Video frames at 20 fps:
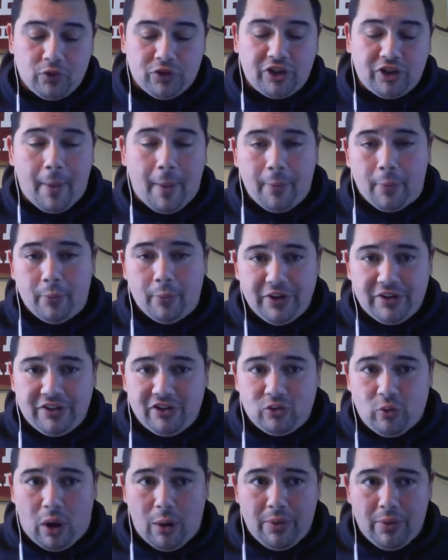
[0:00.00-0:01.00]
A couple
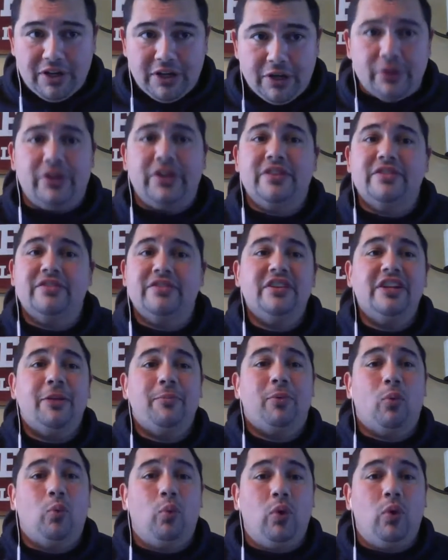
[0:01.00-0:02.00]
reasons why we do this.
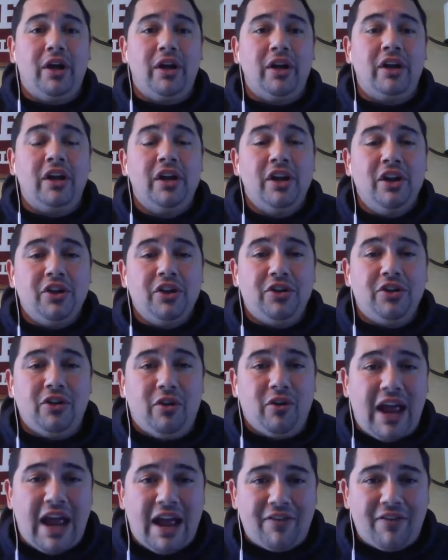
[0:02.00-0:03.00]
Number one, you
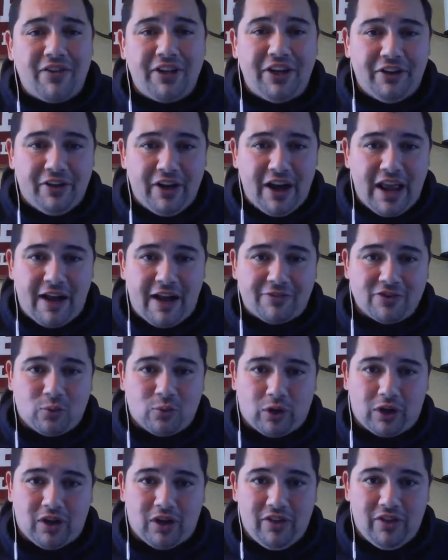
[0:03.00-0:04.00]
don't have a year and a half
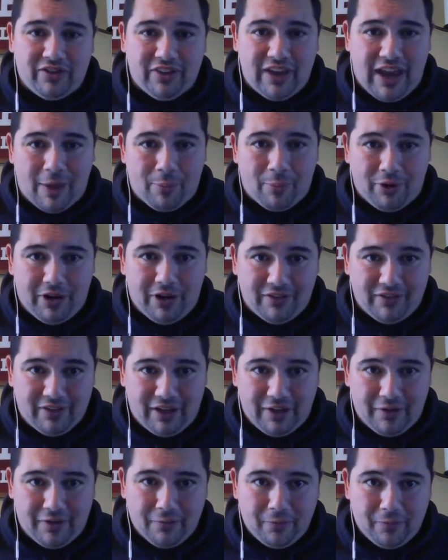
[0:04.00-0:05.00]
to work on this app
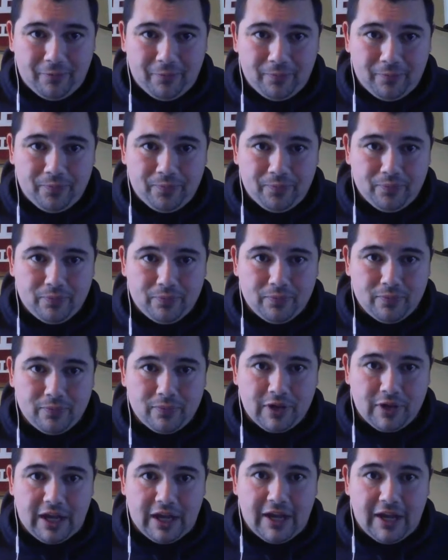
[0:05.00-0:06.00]
redesign.
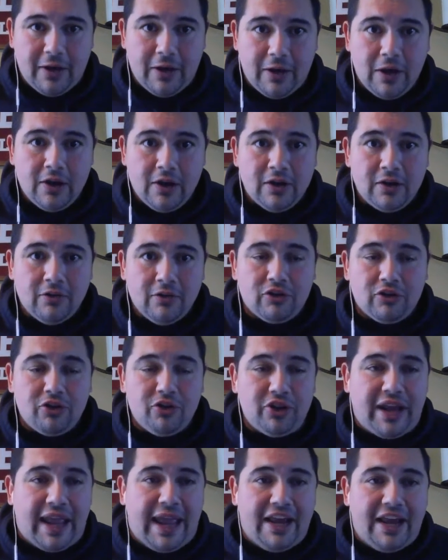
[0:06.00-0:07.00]
Okay, so
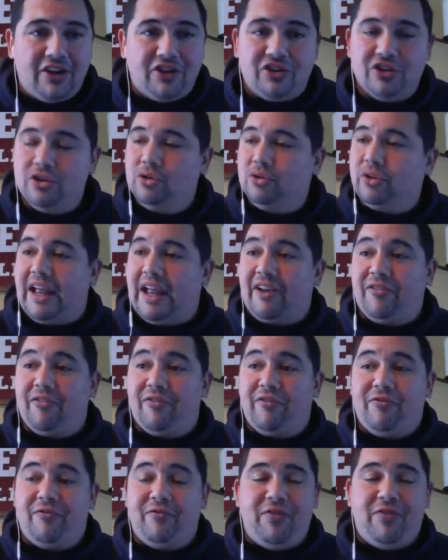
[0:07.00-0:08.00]
you can't do like
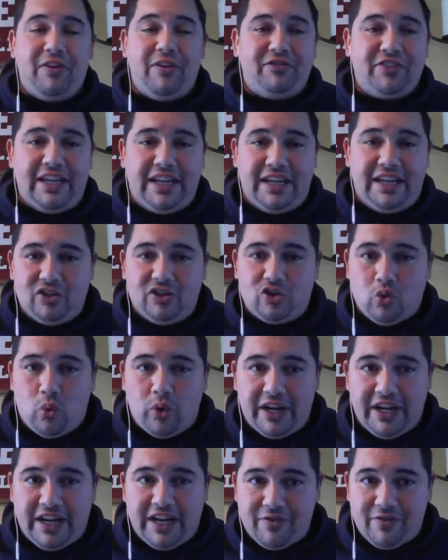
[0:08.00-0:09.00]
15,
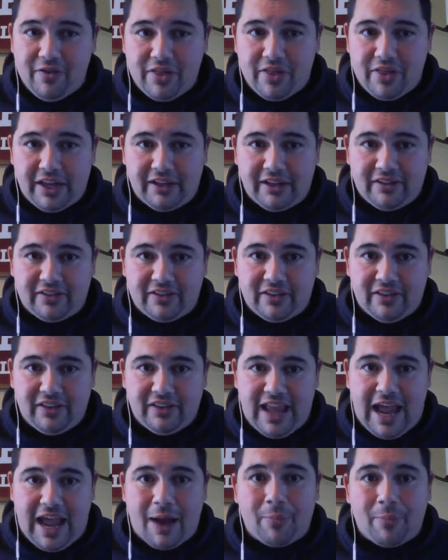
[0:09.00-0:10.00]
20 different things to
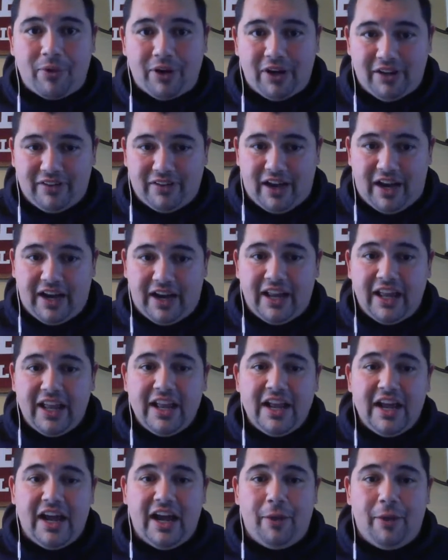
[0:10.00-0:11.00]
the app redesign
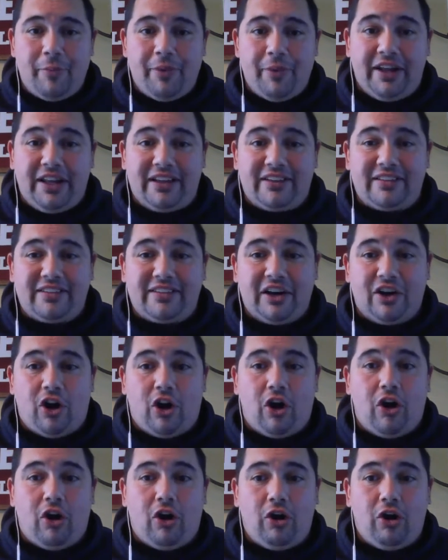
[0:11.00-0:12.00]
unless they're
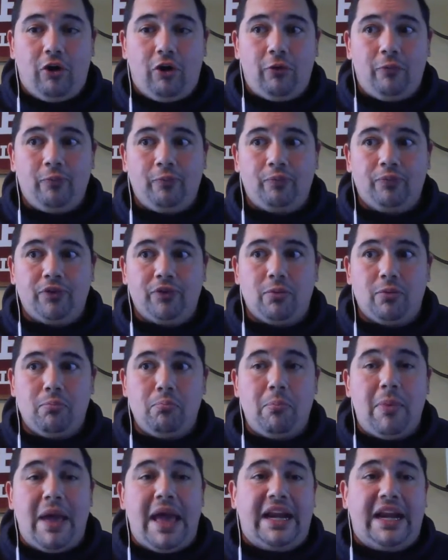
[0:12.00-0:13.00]
all
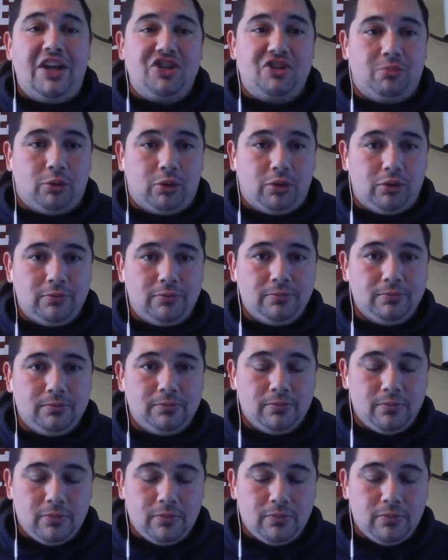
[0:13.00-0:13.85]
manageable.